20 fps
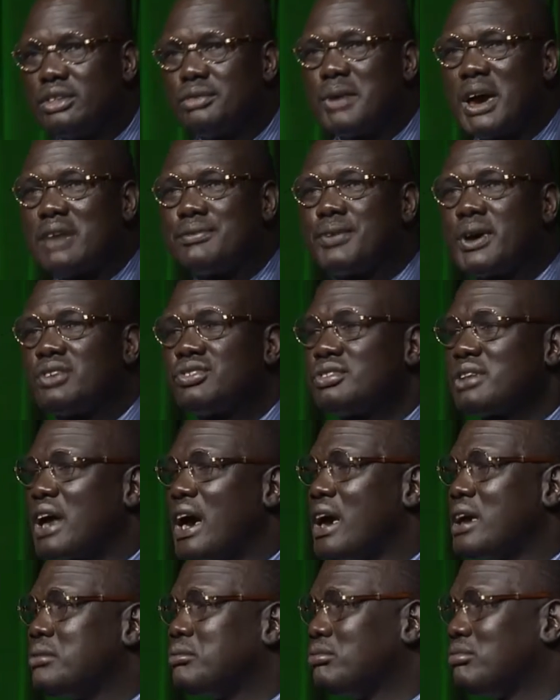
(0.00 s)
my first
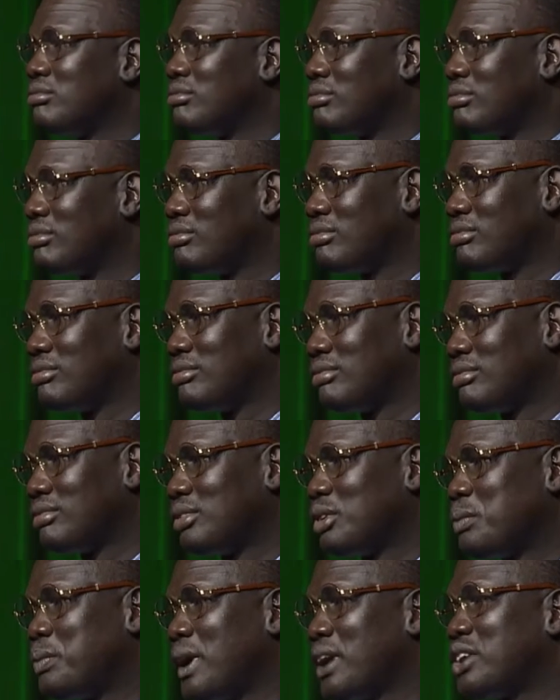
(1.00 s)
time
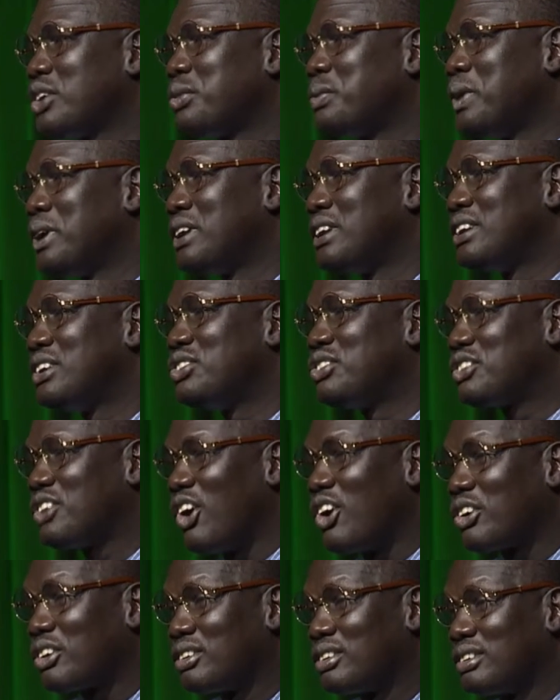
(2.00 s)
to participate in this
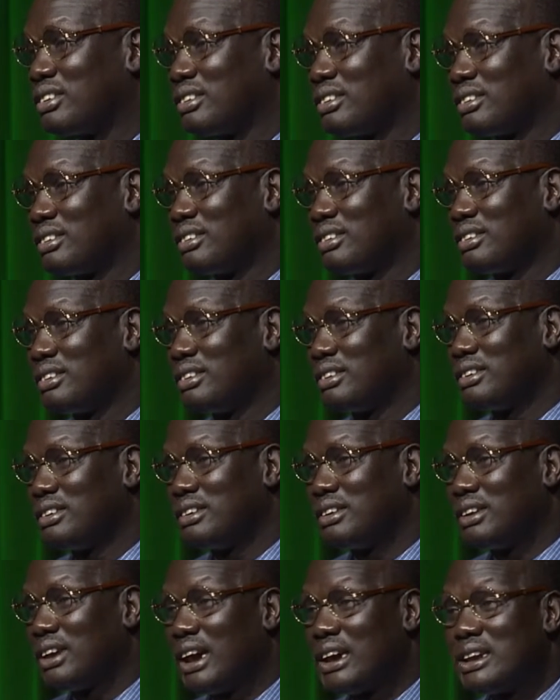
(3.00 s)
talk.
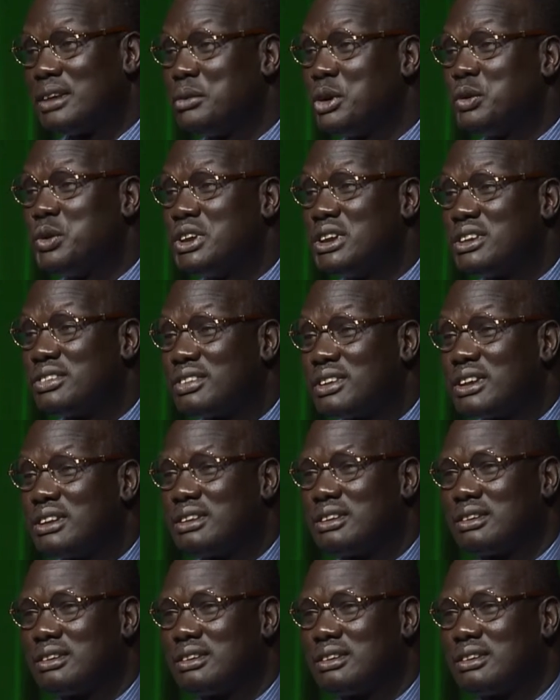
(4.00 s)
I never witnessed it.